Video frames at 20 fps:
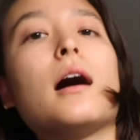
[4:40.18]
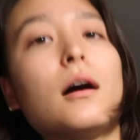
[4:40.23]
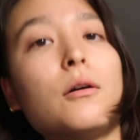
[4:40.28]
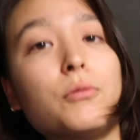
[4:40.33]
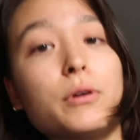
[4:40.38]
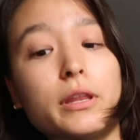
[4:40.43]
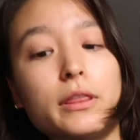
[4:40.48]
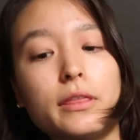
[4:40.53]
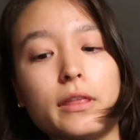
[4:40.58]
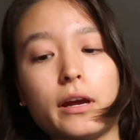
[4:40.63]

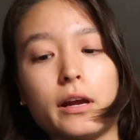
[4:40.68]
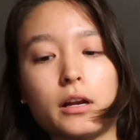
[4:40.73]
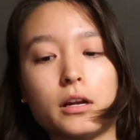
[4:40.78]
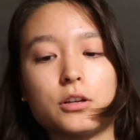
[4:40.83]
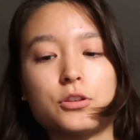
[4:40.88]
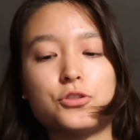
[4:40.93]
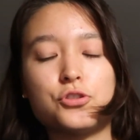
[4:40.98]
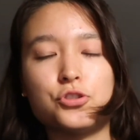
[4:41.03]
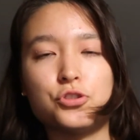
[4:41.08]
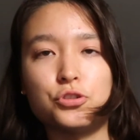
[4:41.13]
with
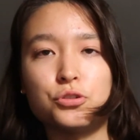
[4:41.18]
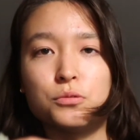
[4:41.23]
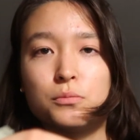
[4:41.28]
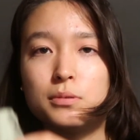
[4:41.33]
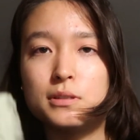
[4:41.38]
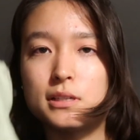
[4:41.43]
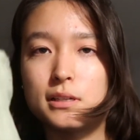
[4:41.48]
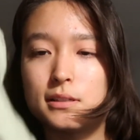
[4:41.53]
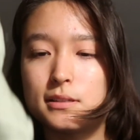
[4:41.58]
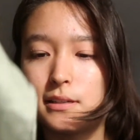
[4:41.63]
their
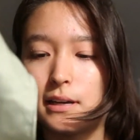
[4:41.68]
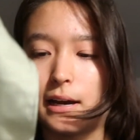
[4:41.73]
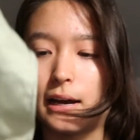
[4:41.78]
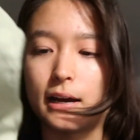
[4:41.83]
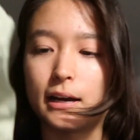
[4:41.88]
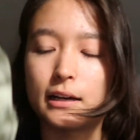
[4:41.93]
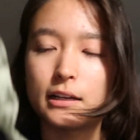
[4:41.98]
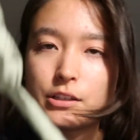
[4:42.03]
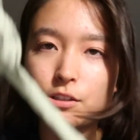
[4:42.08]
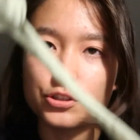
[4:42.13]
tubes
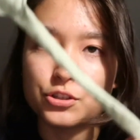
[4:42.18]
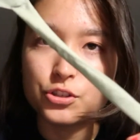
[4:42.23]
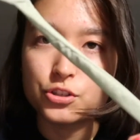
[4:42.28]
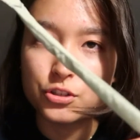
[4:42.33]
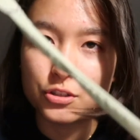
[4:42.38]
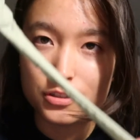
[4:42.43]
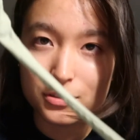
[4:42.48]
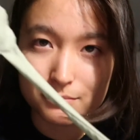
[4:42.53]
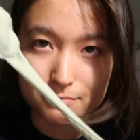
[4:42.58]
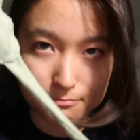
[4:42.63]

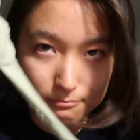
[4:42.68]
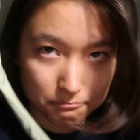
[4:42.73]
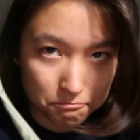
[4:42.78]
attached.